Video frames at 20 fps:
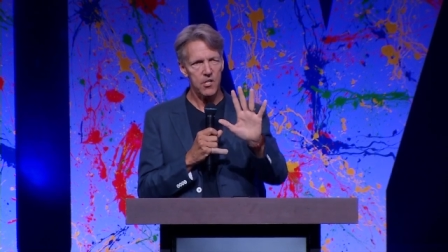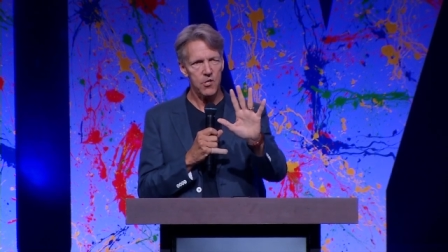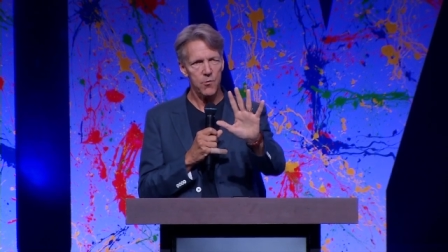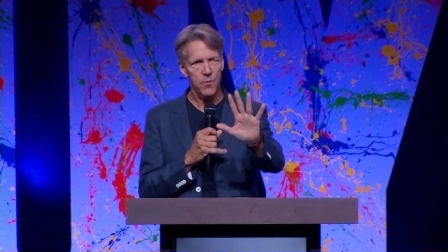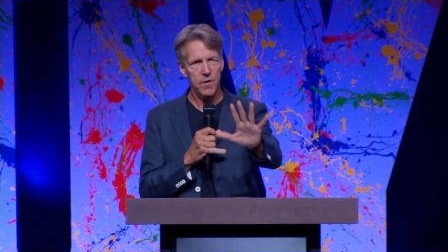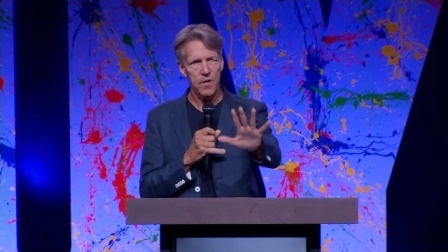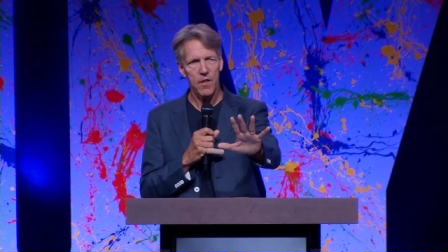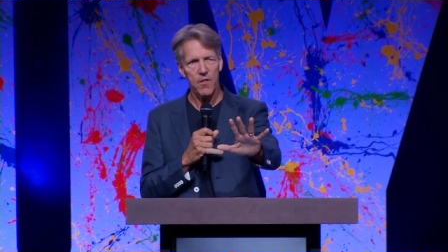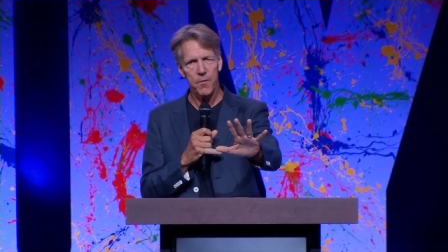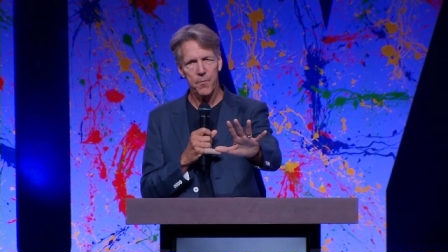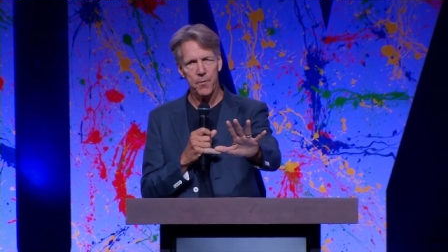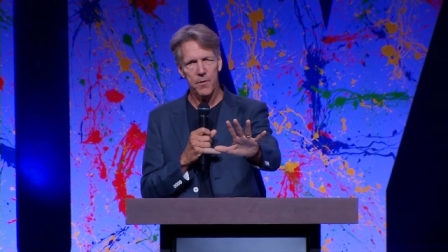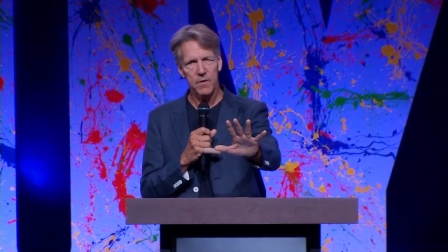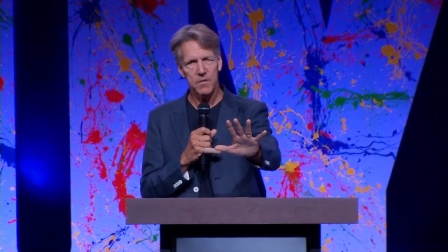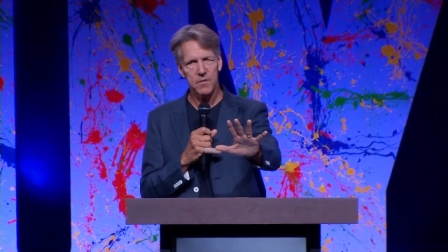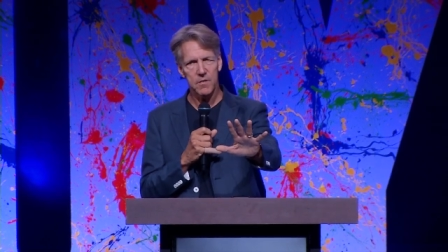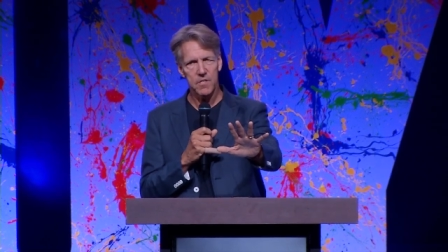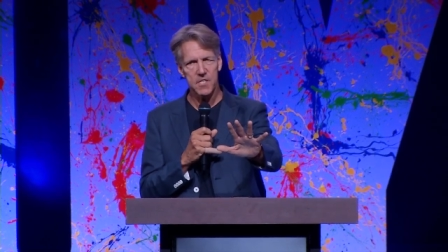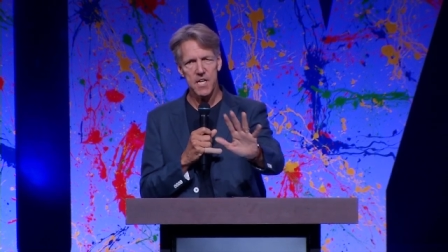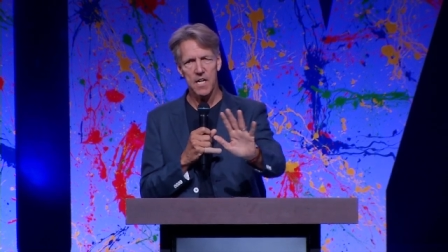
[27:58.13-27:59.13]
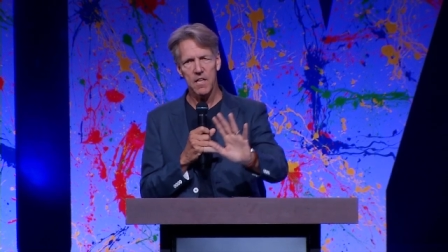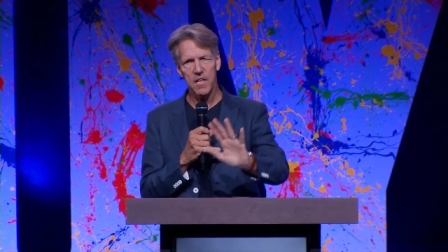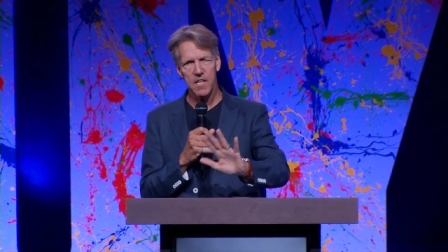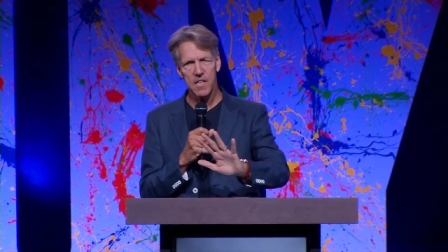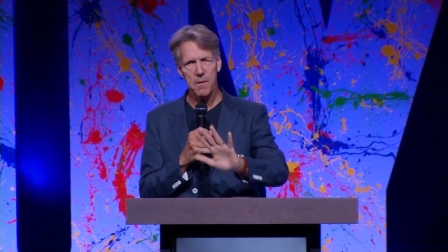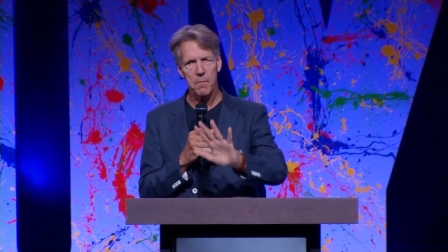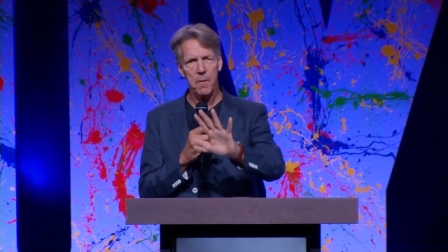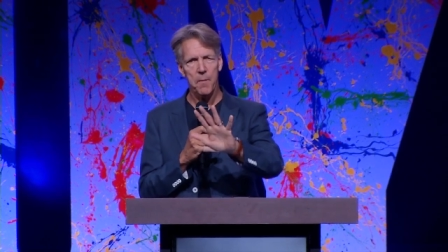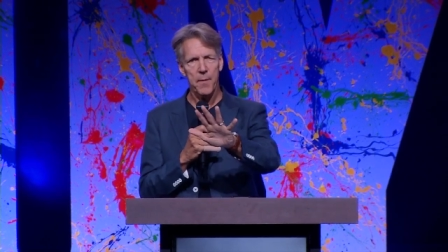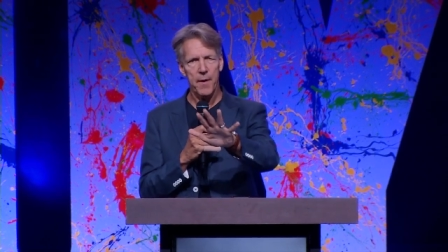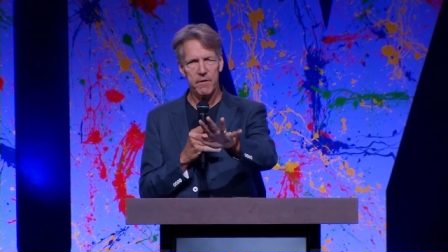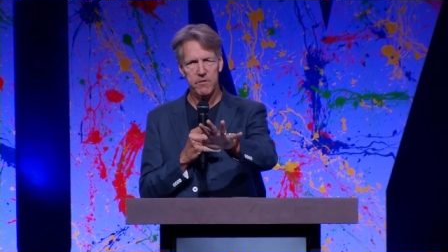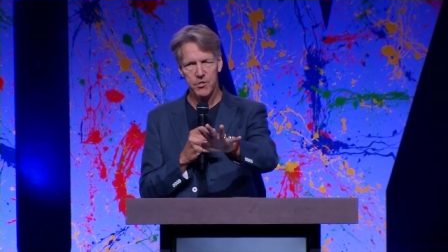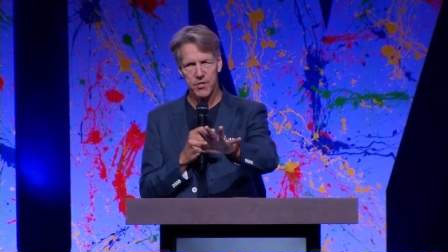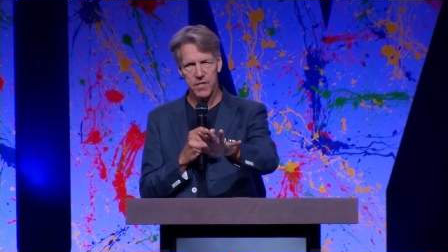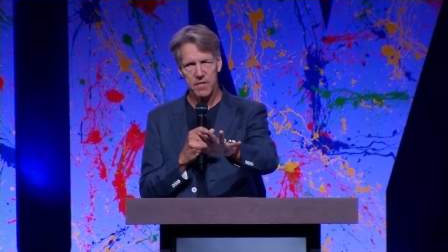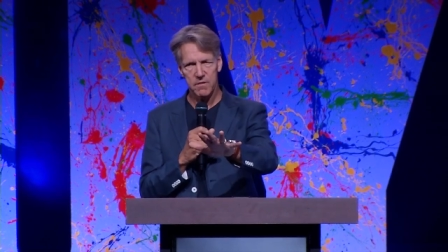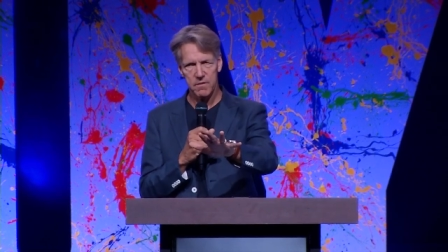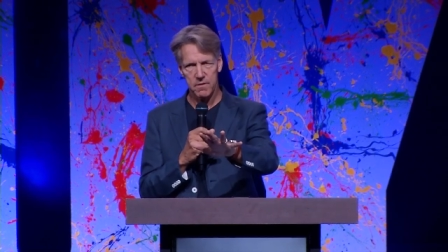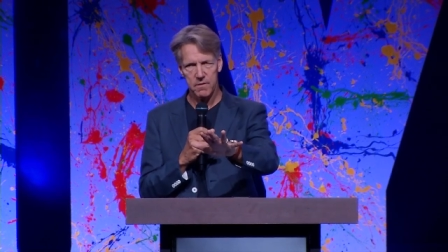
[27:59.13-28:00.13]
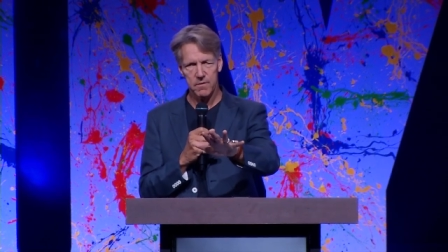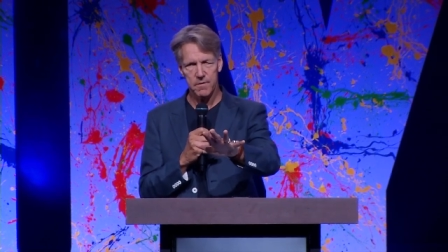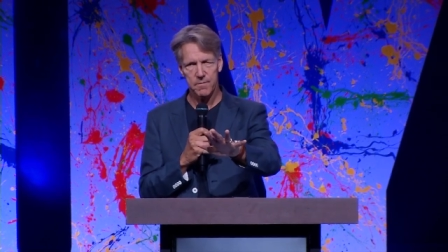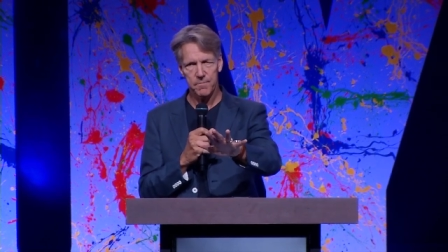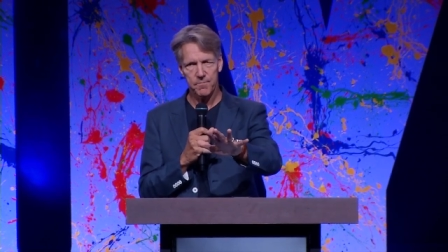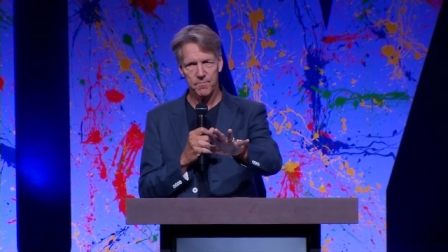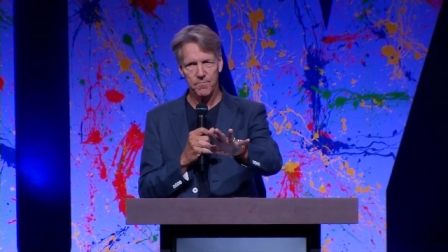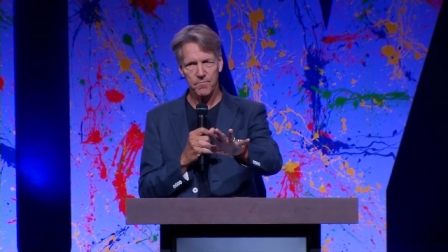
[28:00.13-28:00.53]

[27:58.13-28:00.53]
to another person, telling them about Jesus.